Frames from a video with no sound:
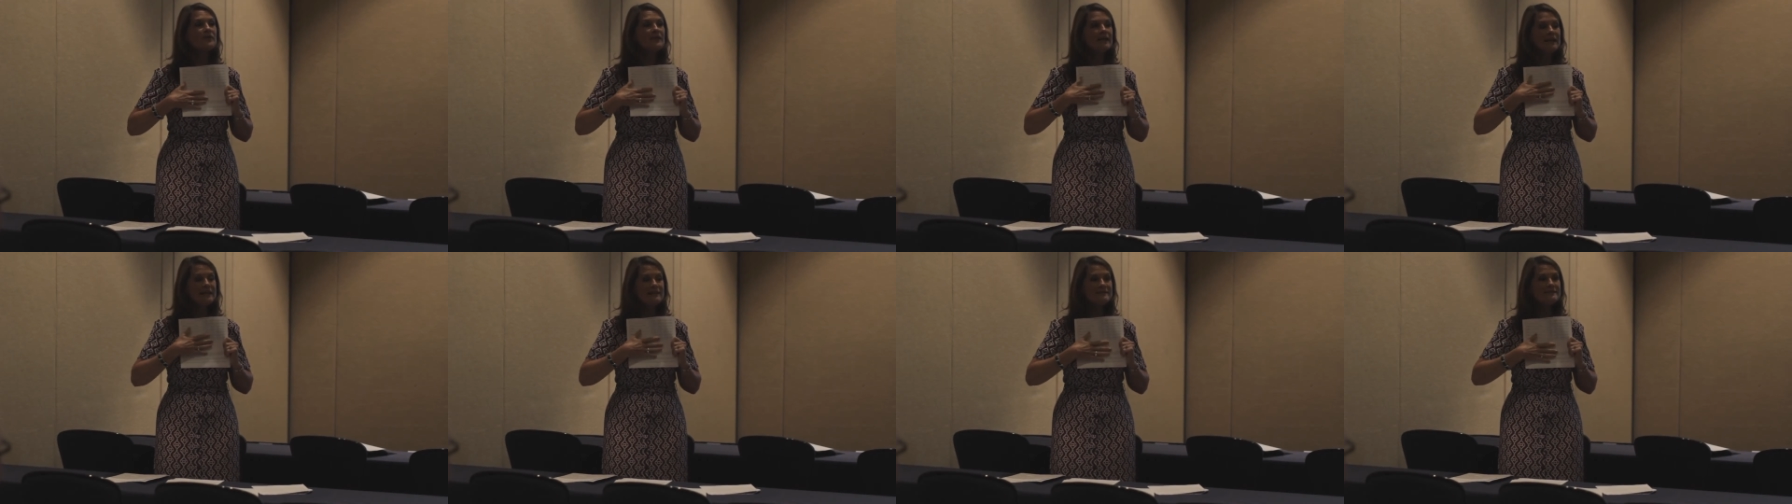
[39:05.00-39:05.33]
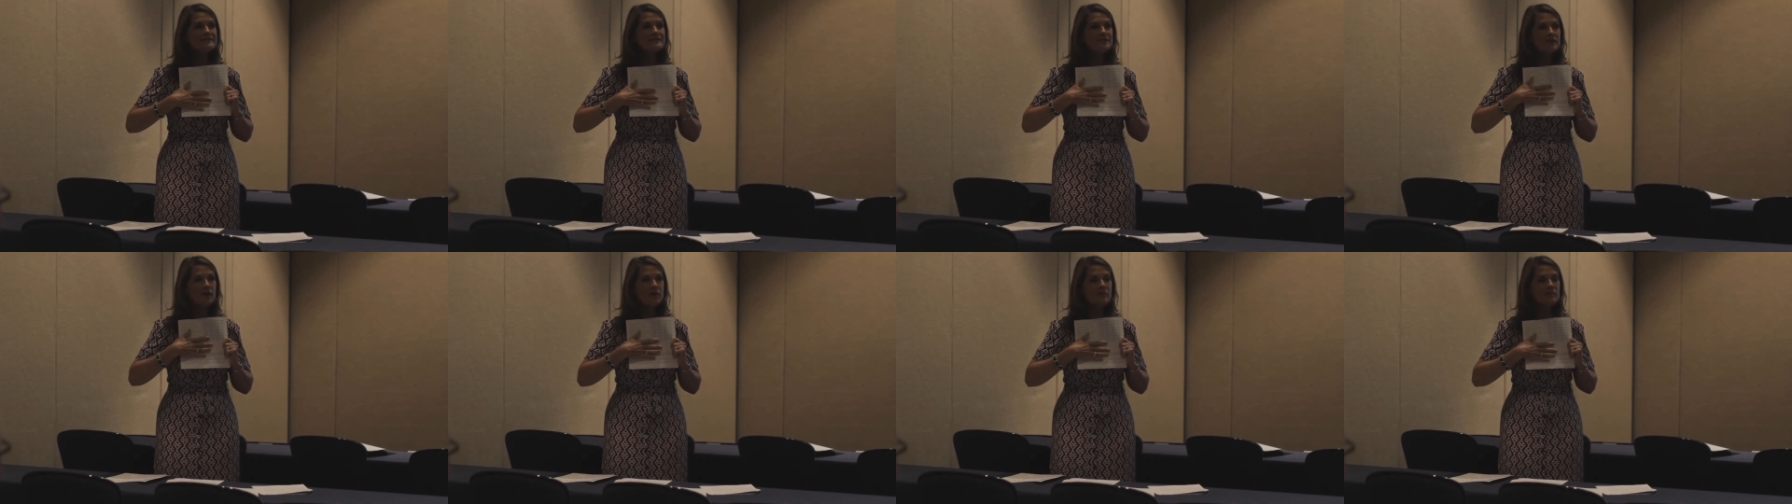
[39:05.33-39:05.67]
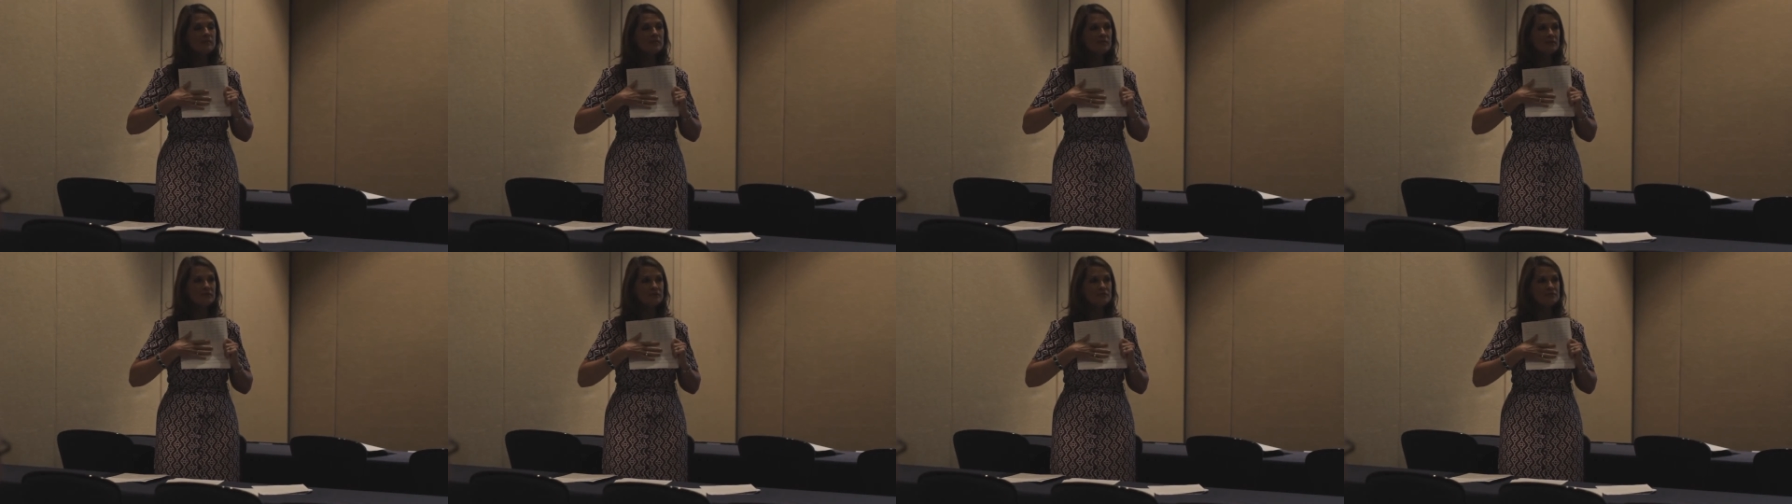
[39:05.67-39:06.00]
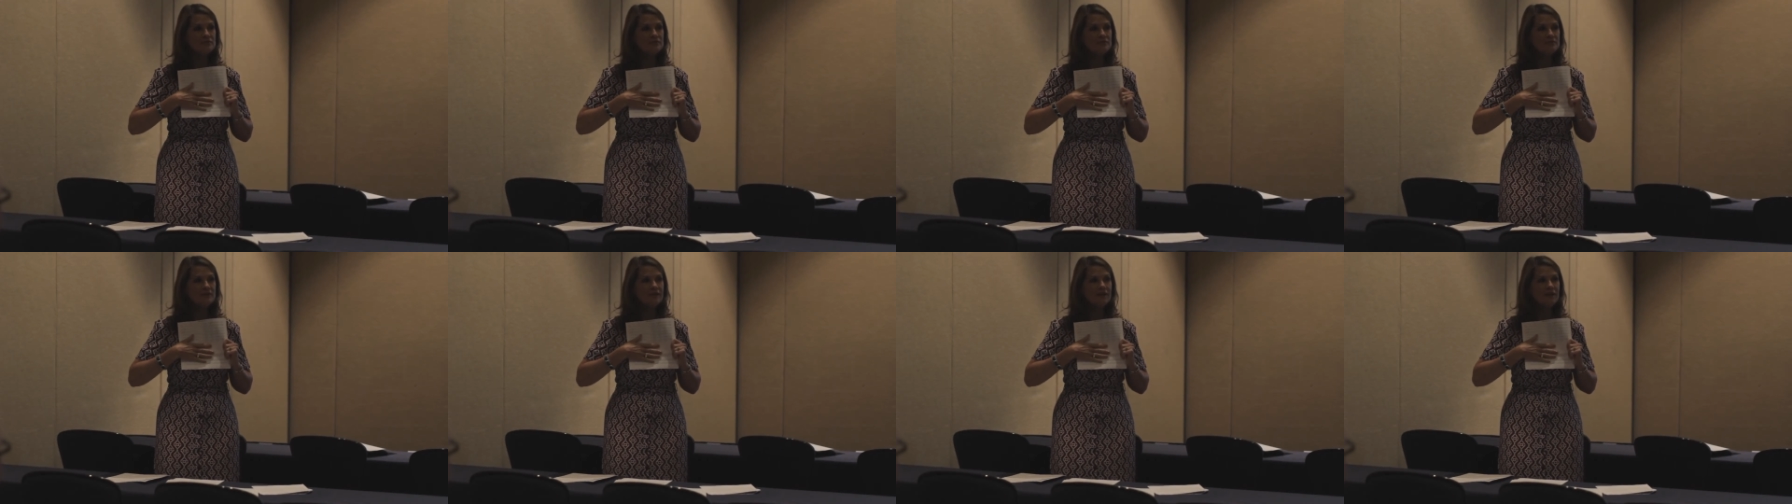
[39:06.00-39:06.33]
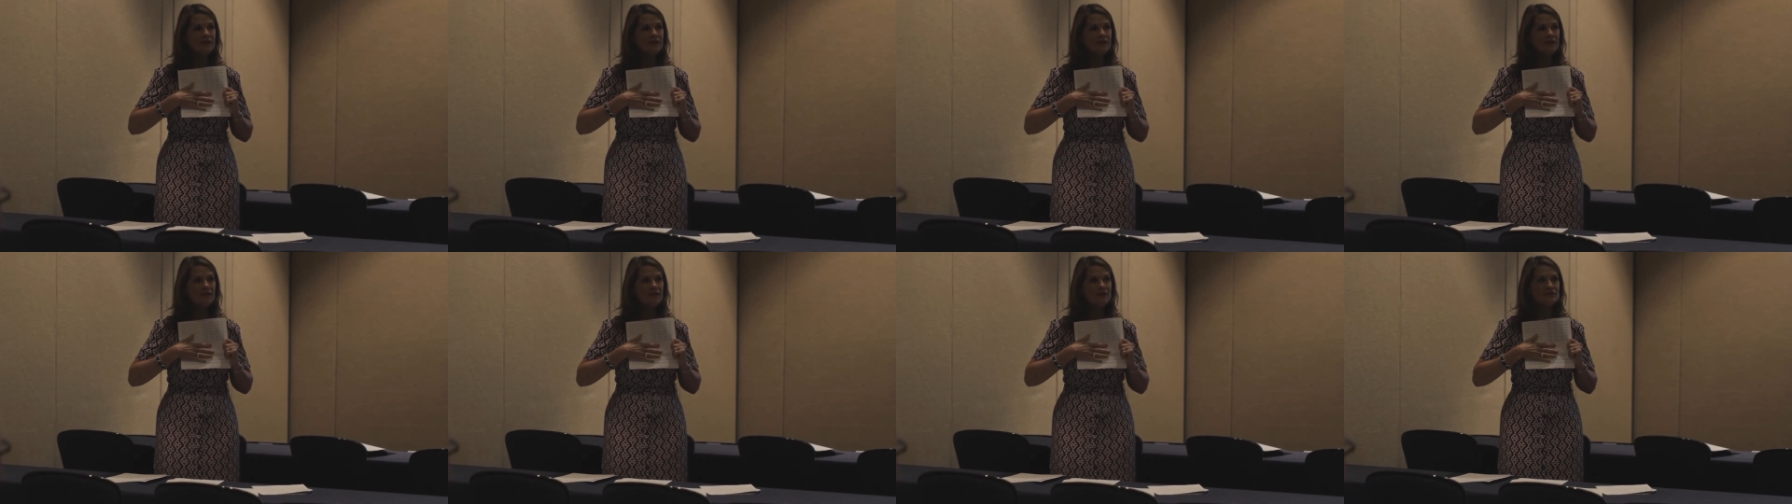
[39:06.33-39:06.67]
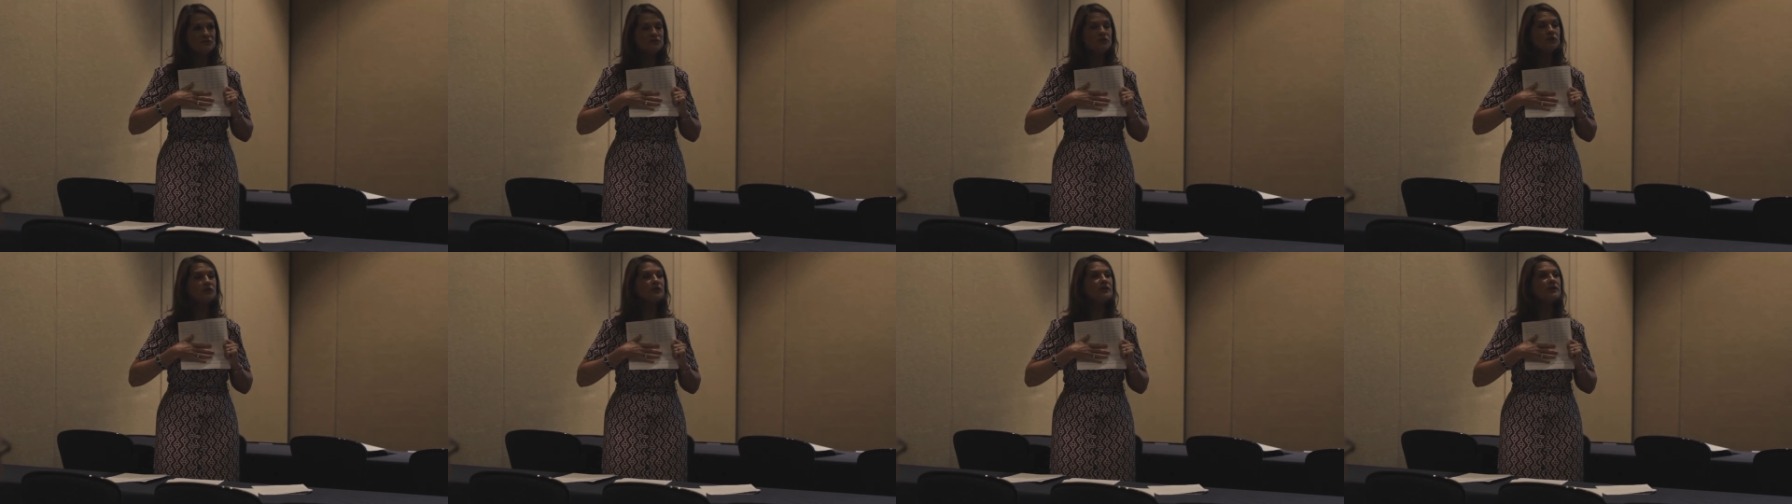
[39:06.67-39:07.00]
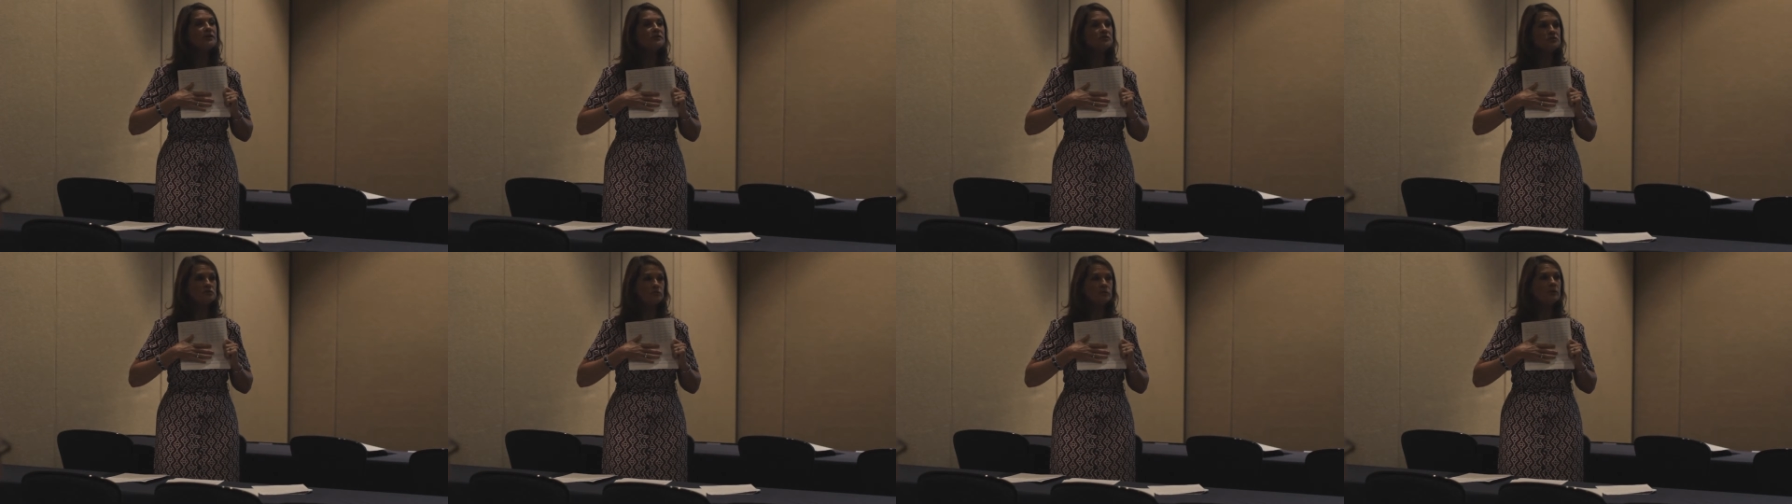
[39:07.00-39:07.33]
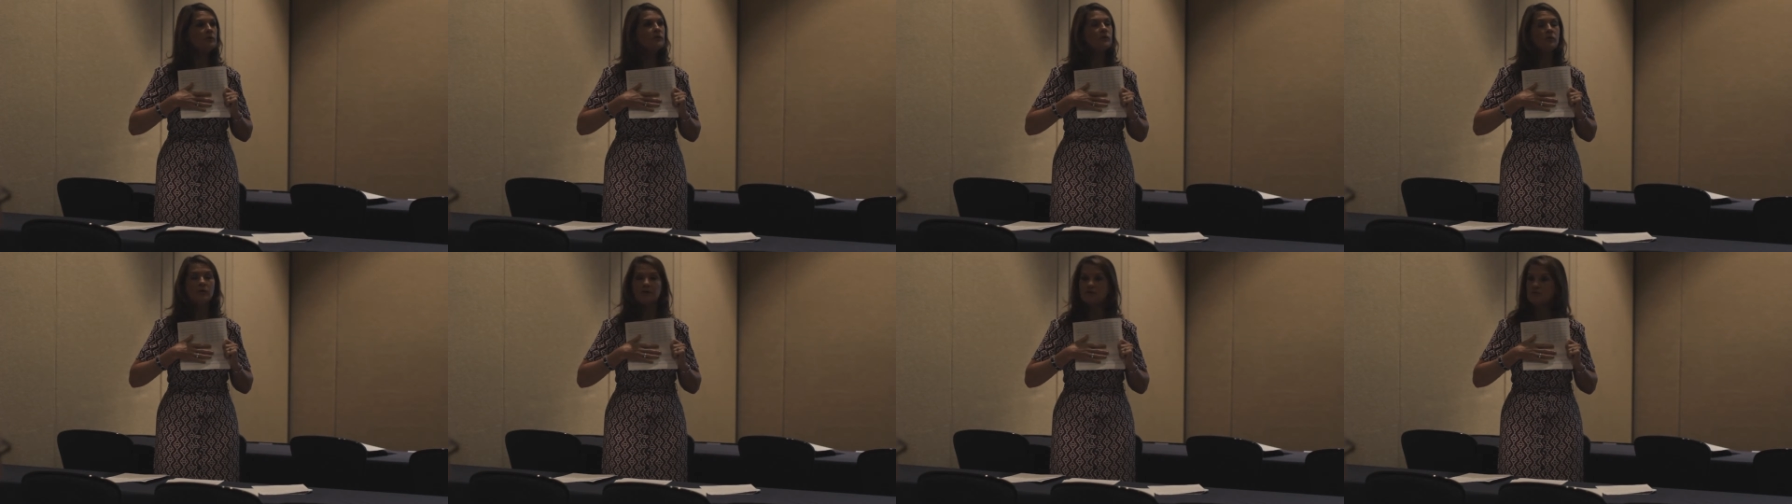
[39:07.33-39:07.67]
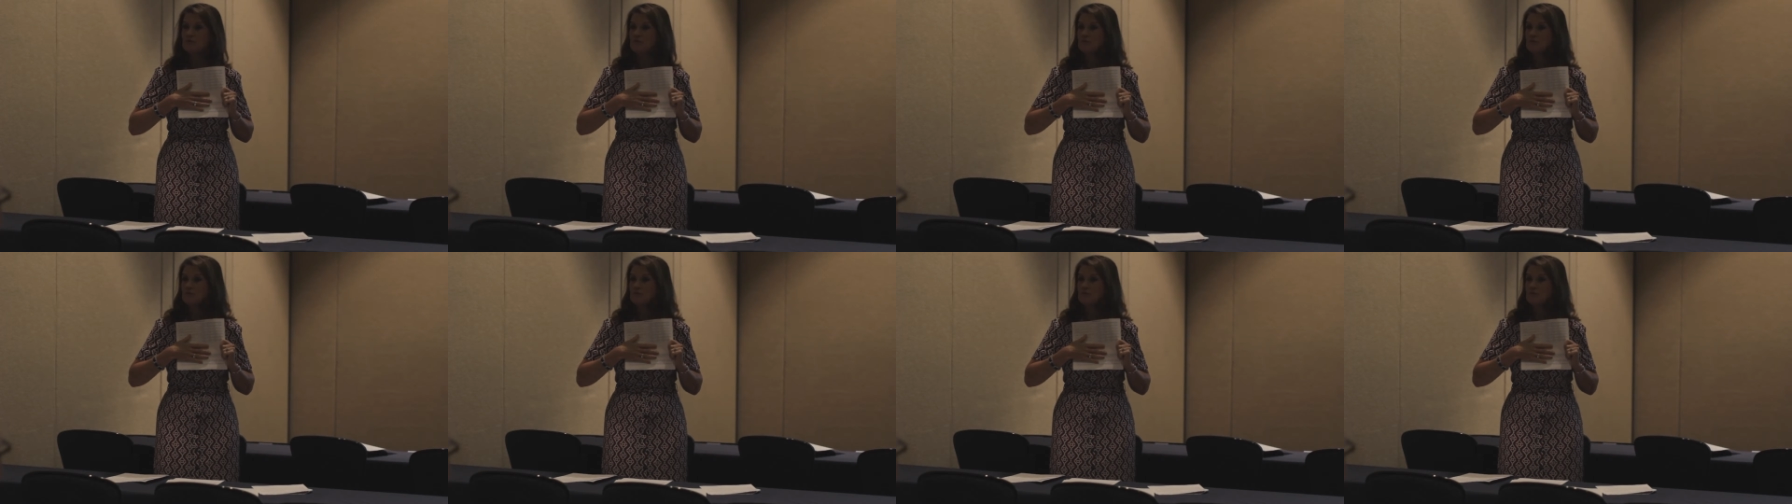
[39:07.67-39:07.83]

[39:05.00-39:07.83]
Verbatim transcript: these numbers turn into a one,